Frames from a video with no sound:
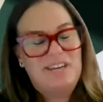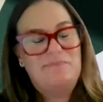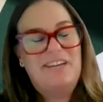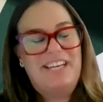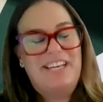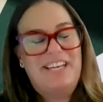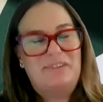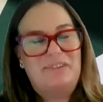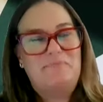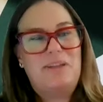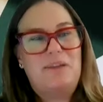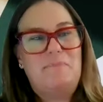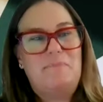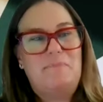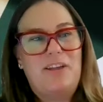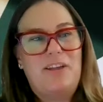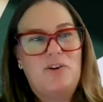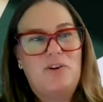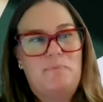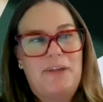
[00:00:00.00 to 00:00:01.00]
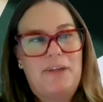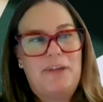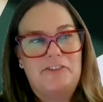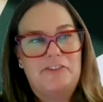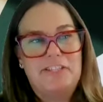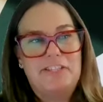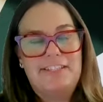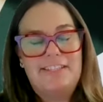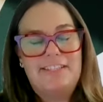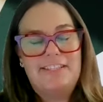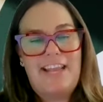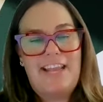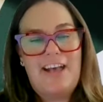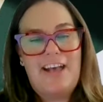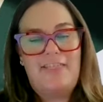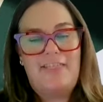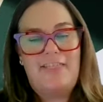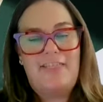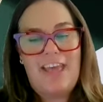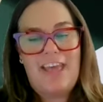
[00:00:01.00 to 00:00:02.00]
tell me a little bit about your parents and
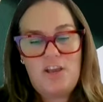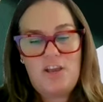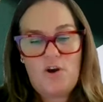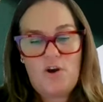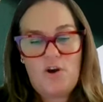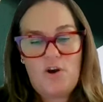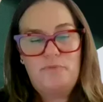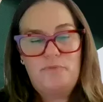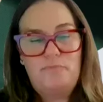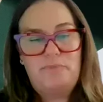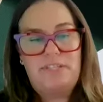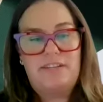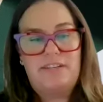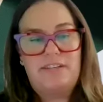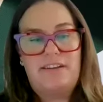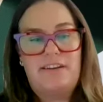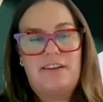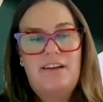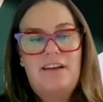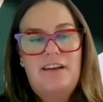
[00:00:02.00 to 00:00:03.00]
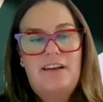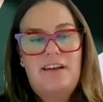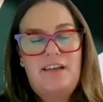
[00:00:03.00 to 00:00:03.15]
how they coped? And